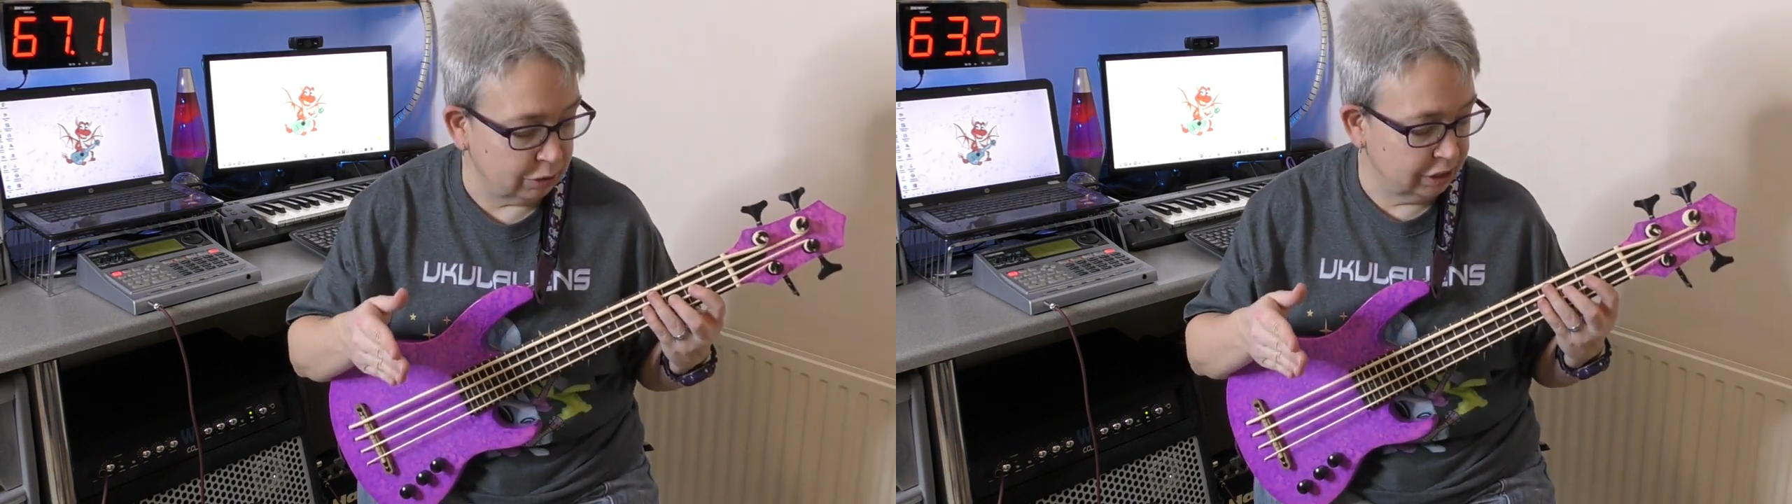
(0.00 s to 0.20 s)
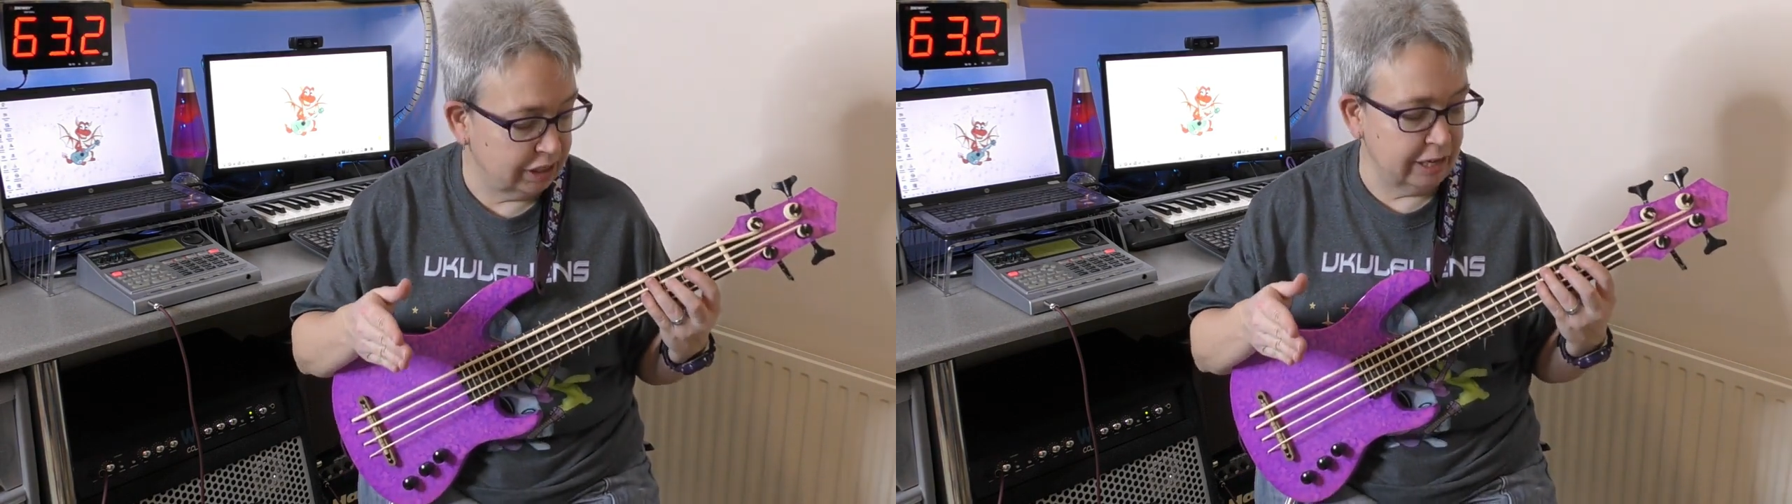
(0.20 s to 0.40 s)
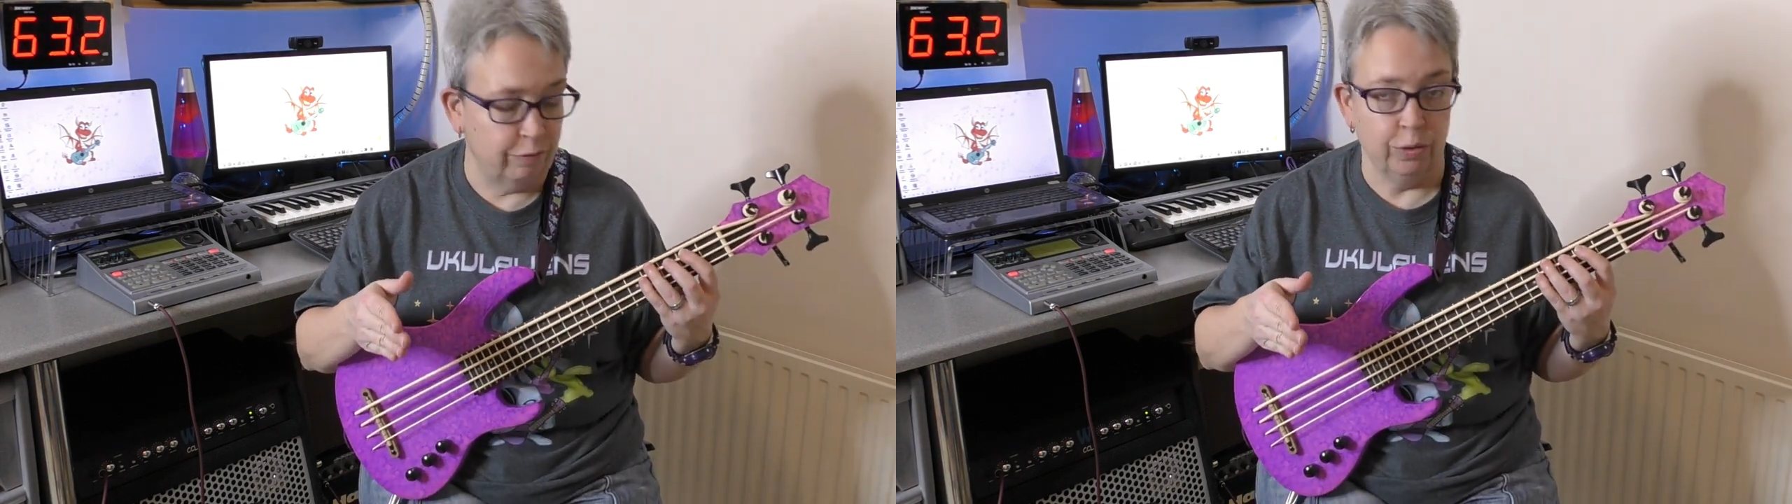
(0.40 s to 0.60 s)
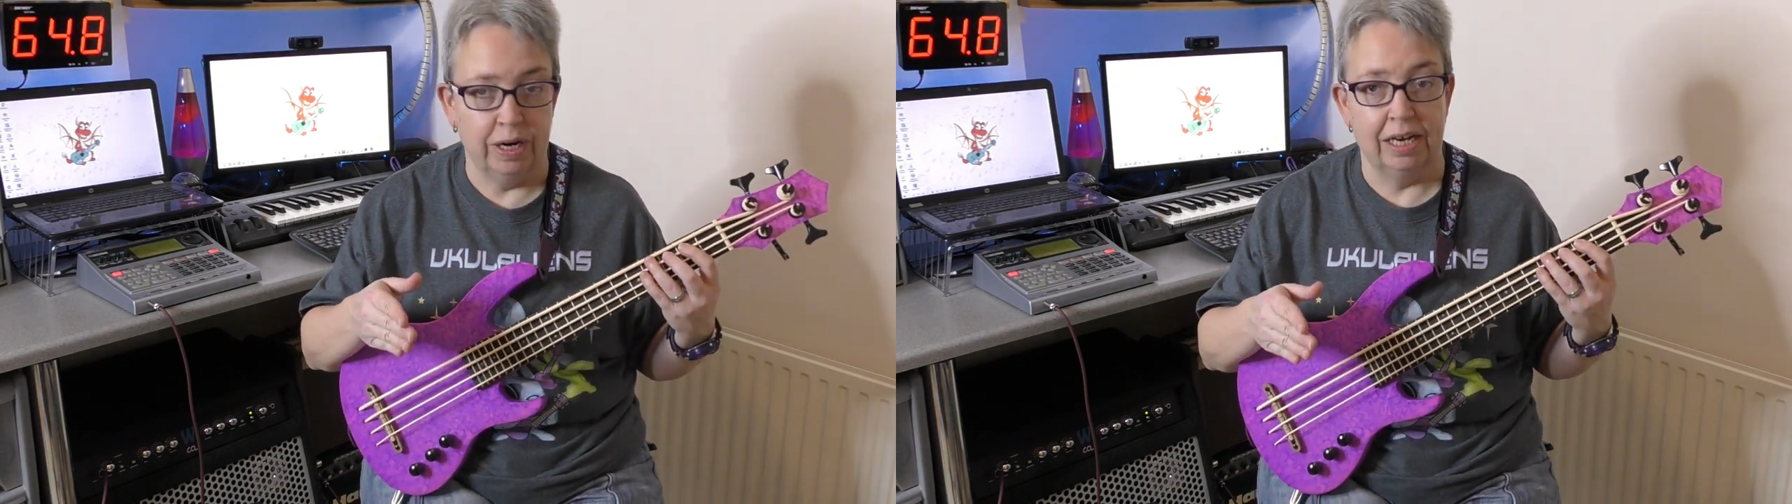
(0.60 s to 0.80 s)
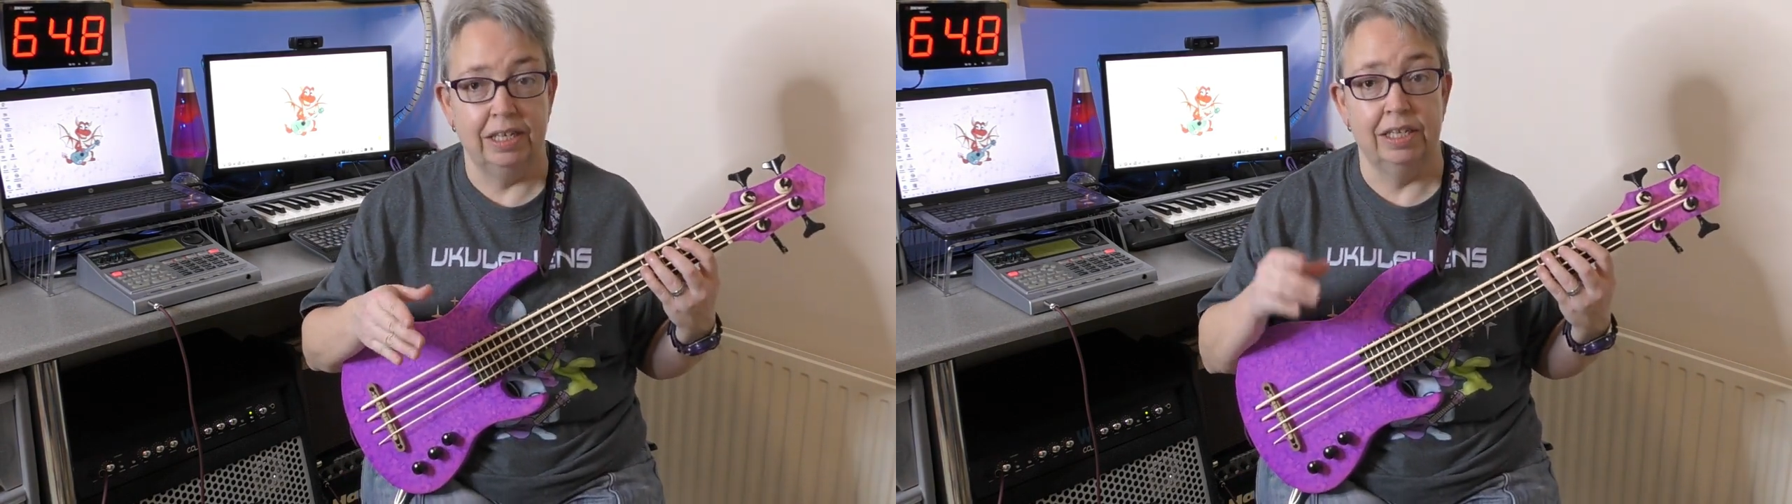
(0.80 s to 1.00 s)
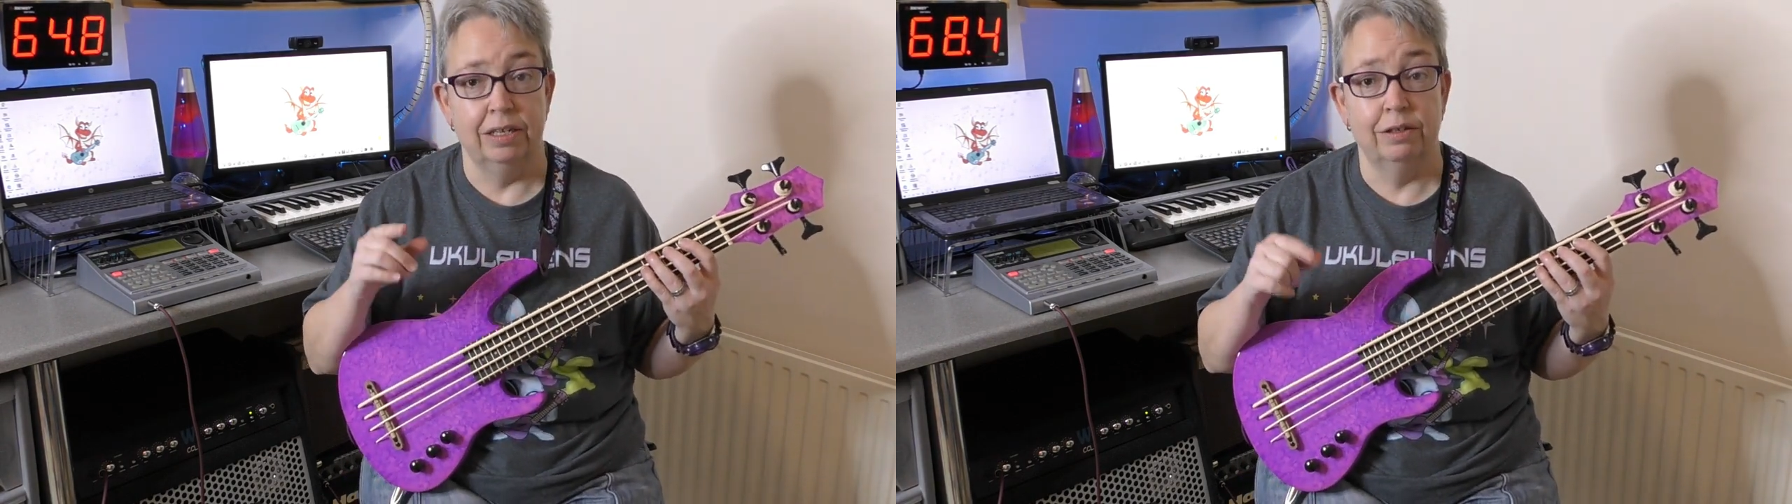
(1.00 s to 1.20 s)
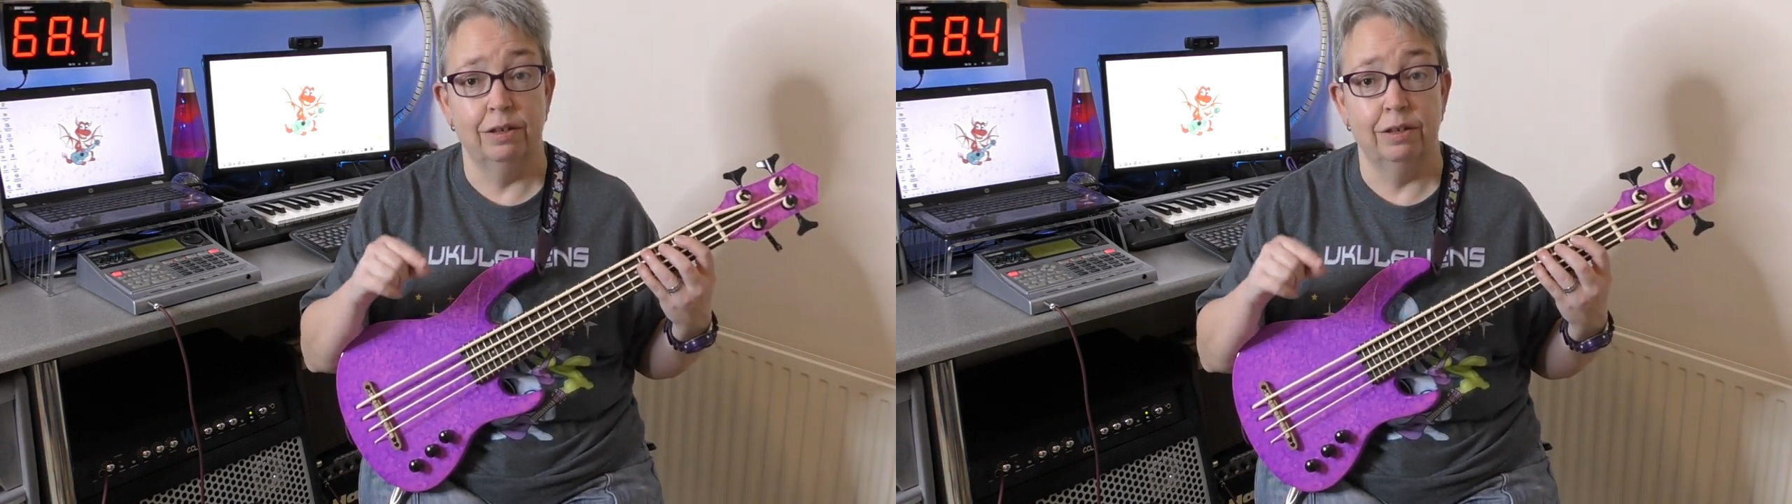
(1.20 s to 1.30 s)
just to give you an idea.